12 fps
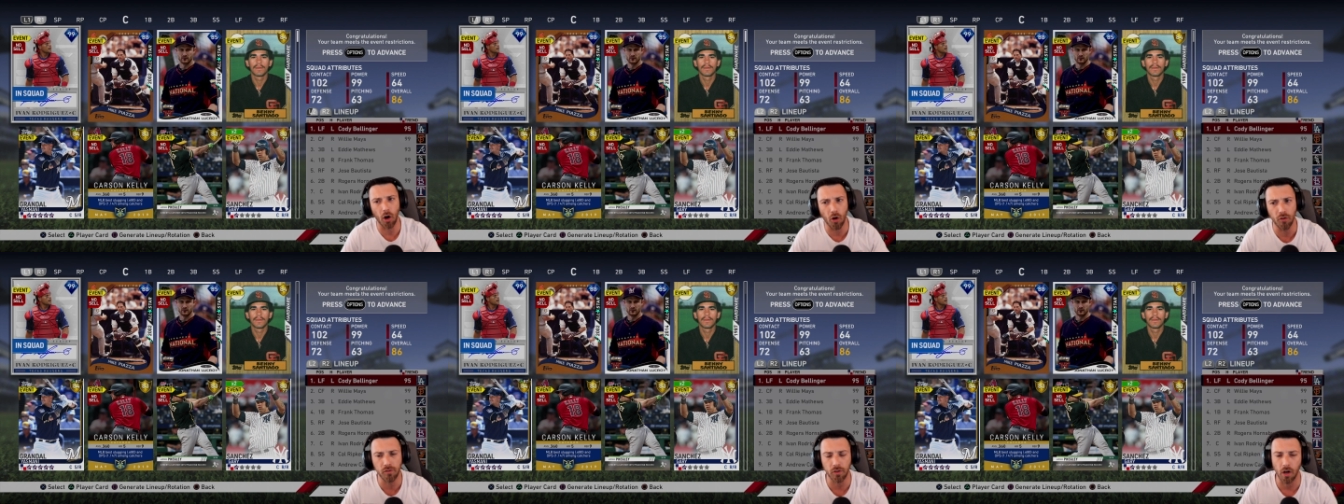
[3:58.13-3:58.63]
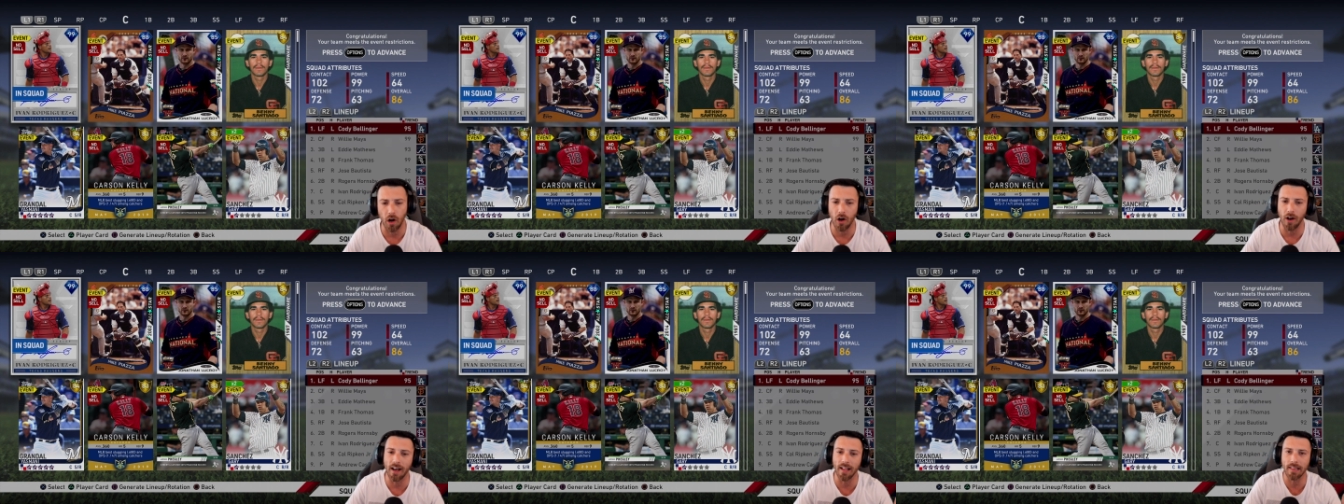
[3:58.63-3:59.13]

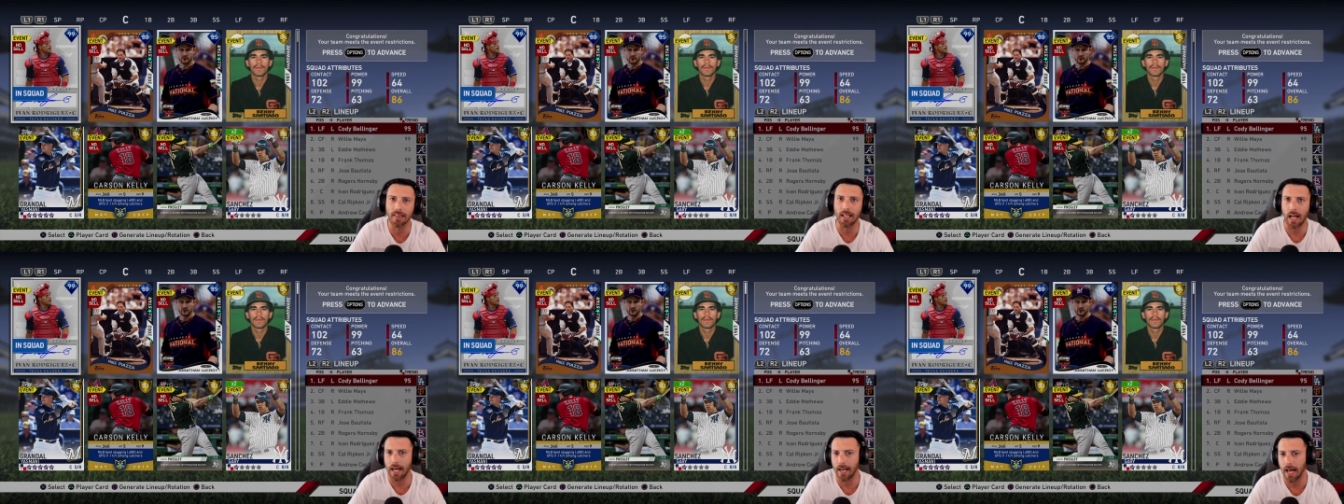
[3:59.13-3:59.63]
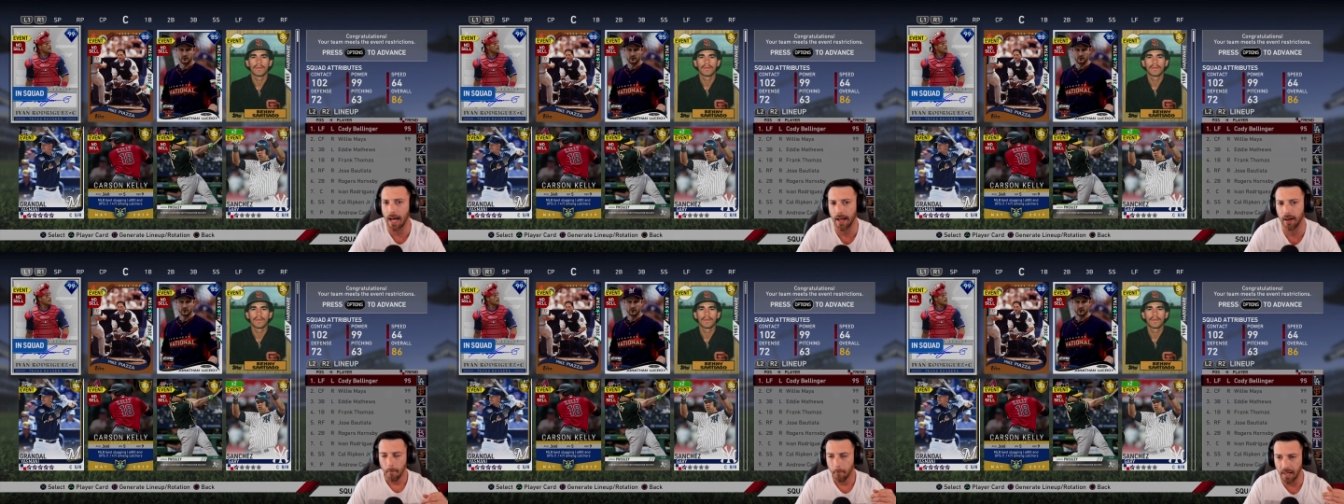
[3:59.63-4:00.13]
overall a lot
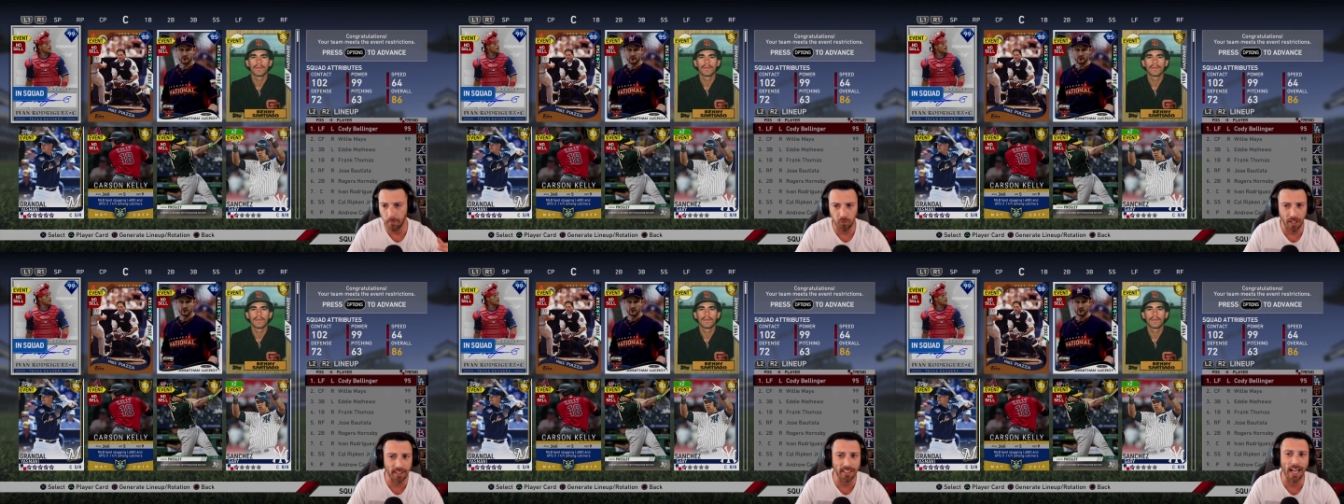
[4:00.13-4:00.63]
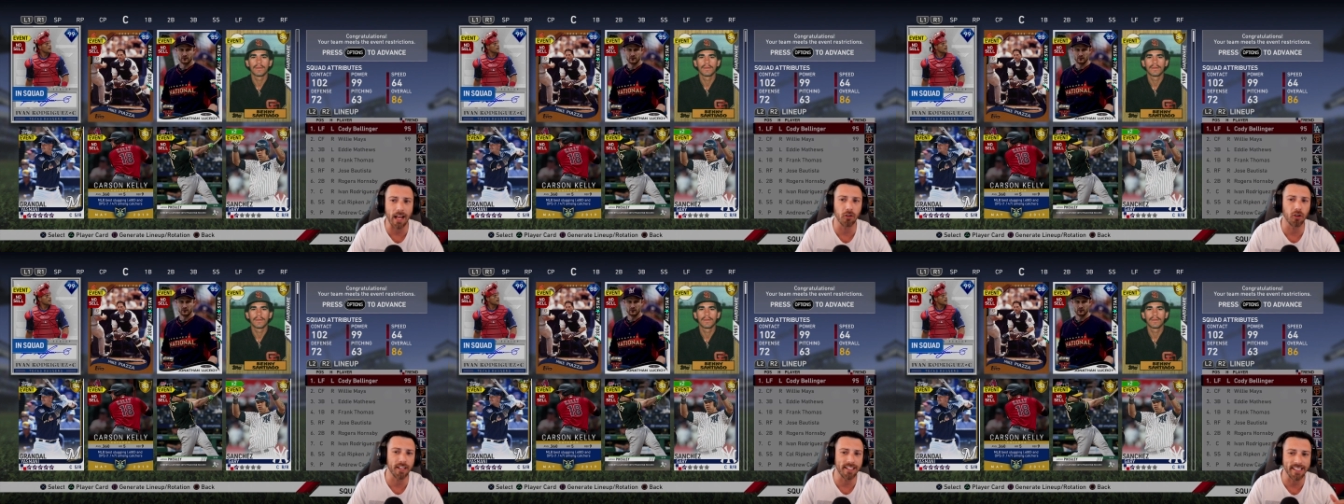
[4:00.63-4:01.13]
higher, but I'm really not
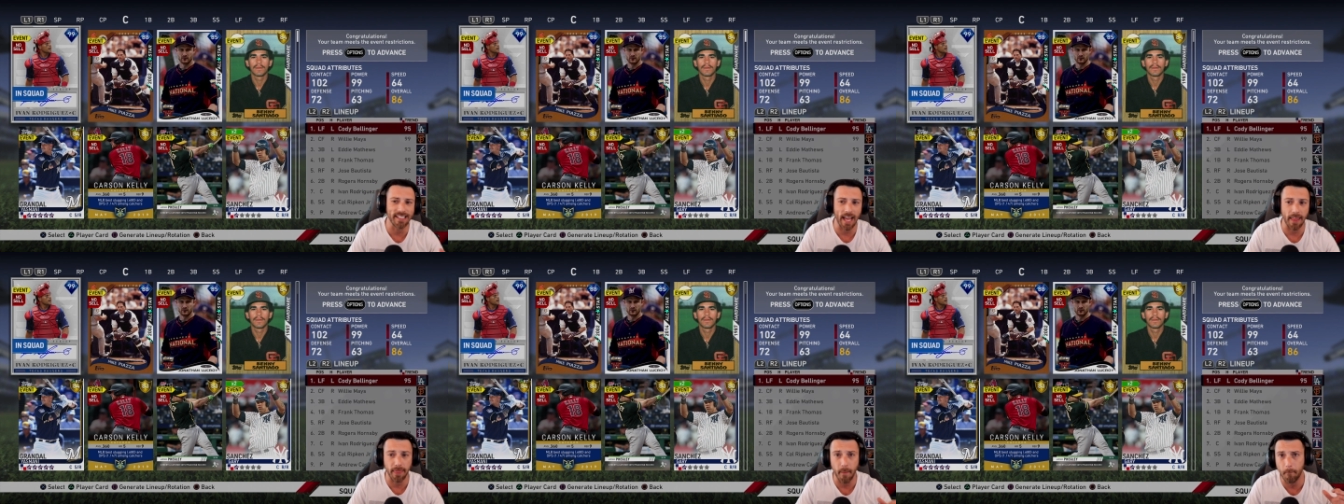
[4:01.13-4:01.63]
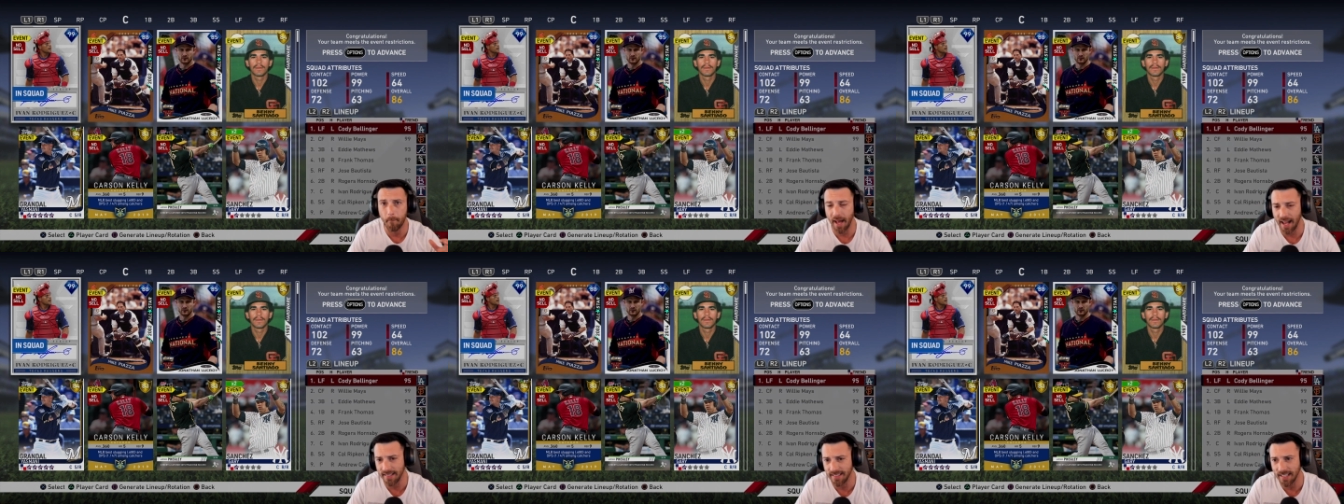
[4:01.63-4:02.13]
looking to get the
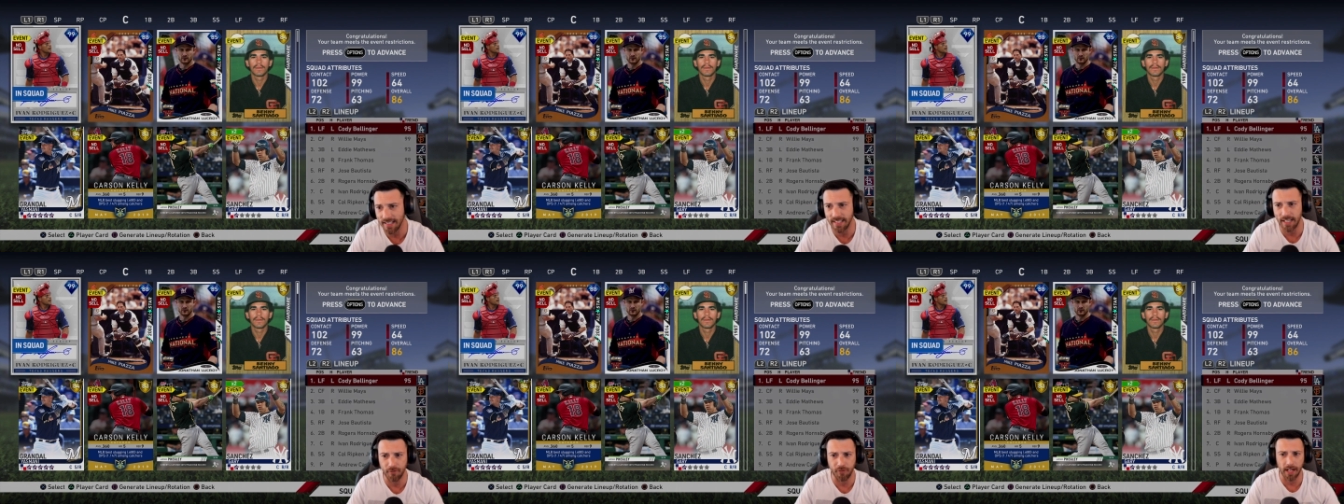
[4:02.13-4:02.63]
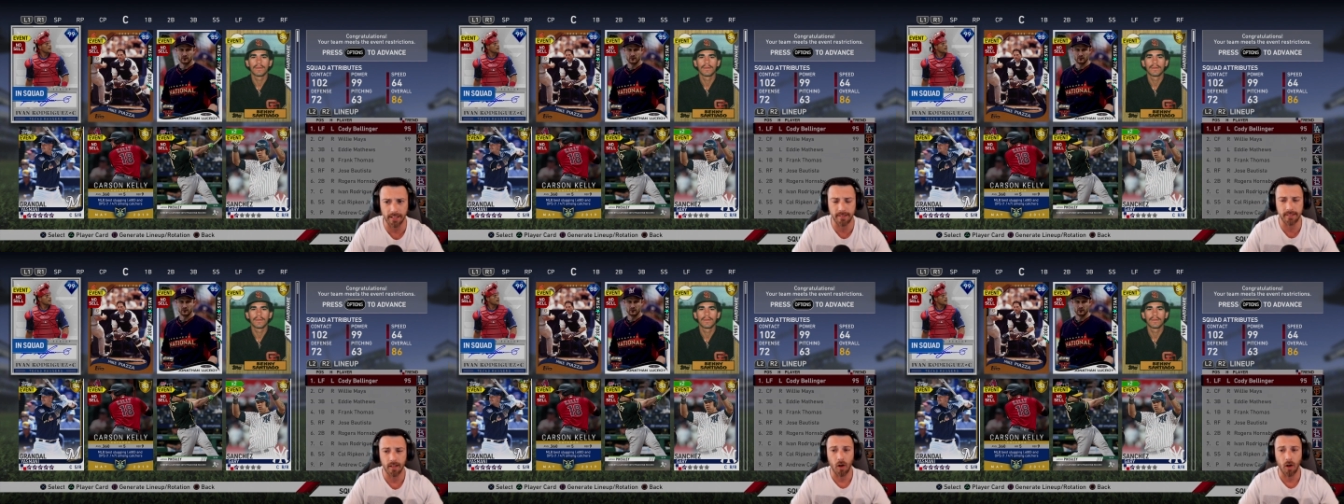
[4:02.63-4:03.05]
best defense